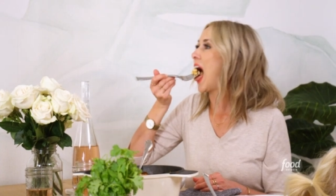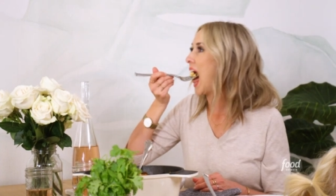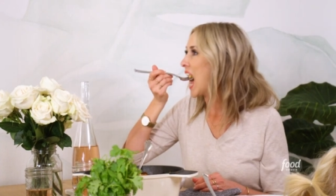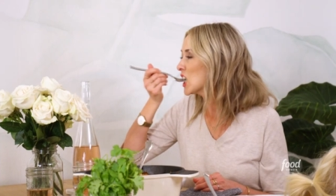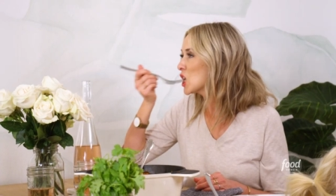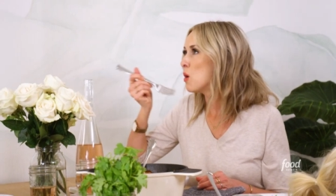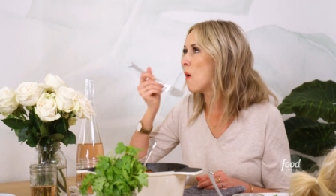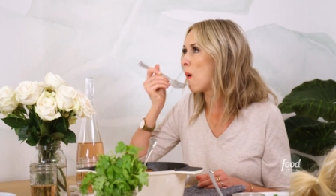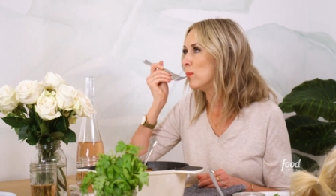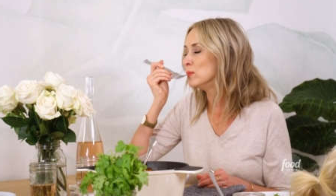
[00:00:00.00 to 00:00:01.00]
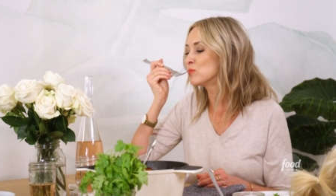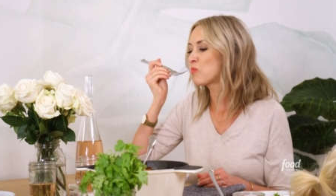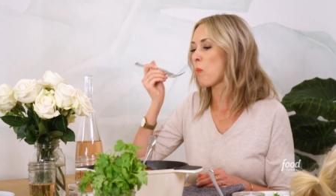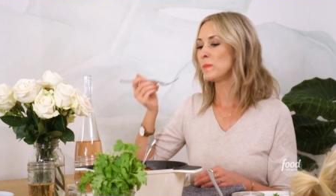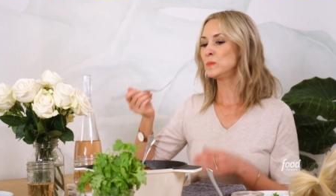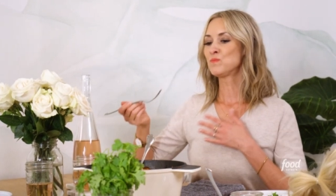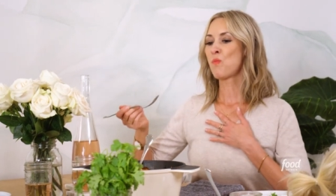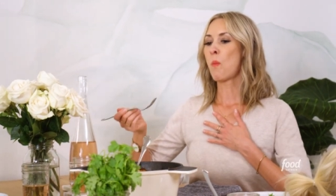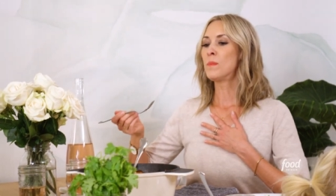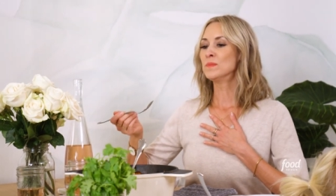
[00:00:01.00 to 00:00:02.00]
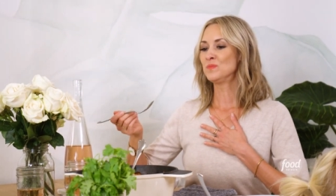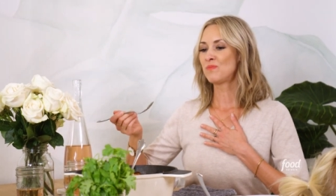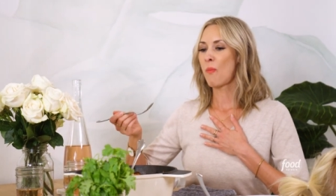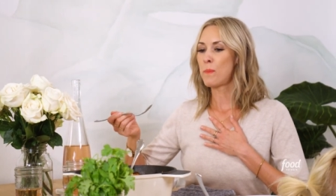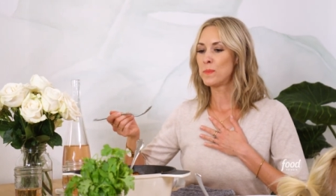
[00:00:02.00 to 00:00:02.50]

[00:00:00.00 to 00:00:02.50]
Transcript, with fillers: yet it still has this sort of nostalgic feel